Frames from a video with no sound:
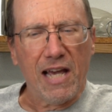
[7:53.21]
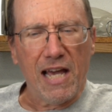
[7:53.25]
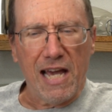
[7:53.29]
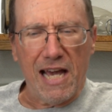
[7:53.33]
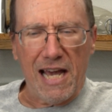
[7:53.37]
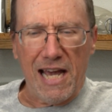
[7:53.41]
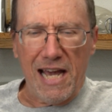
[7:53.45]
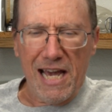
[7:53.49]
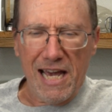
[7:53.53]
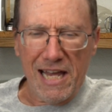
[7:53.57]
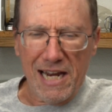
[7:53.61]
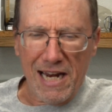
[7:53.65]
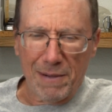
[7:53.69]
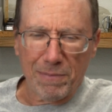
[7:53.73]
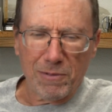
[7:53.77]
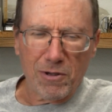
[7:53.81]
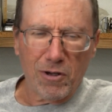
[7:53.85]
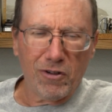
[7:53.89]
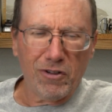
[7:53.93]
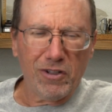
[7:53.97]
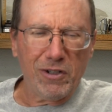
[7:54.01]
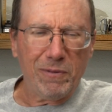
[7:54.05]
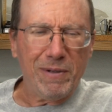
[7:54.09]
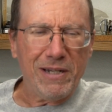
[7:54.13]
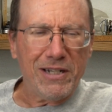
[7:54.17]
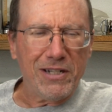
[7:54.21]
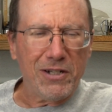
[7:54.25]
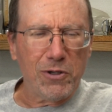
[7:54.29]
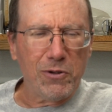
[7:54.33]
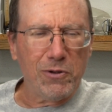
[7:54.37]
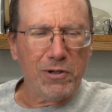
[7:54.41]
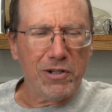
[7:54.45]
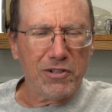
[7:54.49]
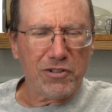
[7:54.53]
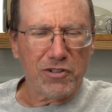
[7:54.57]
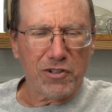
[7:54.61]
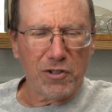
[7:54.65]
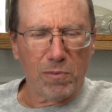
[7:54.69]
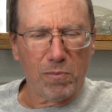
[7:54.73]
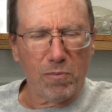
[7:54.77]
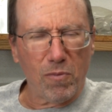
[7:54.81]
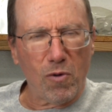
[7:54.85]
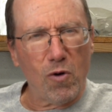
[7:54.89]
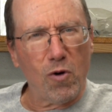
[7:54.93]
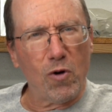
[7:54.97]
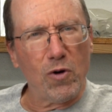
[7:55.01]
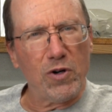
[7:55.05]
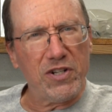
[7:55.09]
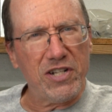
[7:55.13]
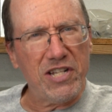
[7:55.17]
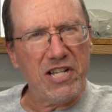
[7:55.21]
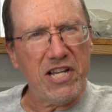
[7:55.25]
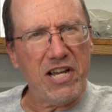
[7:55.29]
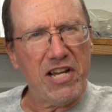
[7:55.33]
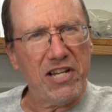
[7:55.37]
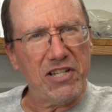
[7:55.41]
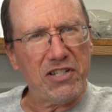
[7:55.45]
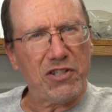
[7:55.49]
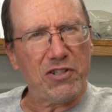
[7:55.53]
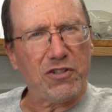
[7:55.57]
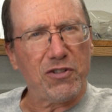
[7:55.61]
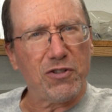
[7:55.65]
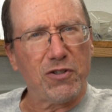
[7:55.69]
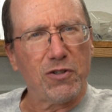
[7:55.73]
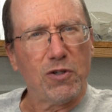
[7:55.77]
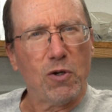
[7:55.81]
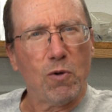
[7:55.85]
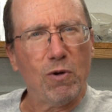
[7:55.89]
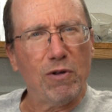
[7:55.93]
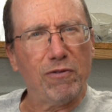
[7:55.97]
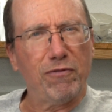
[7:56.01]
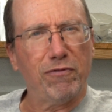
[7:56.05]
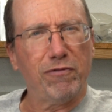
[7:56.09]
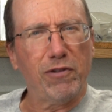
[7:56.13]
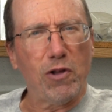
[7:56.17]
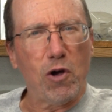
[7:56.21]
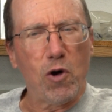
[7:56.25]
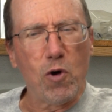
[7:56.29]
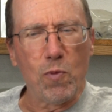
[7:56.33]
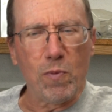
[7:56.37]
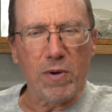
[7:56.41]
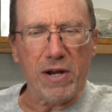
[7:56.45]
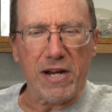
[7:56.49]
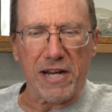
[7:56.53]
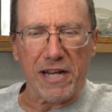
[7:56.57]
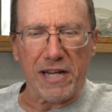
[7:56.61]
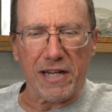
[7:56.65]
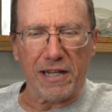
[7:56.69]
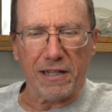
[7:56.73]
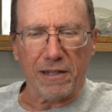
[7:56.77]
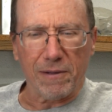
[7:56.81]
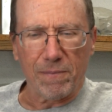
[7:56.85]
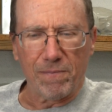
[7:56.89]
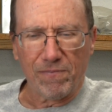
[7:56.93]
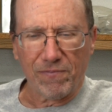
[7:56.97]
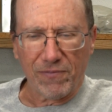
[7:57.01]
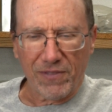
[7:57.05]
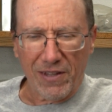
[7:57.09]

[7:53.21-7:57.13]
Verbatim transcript: and I'm going to be doing some more tests with flow media.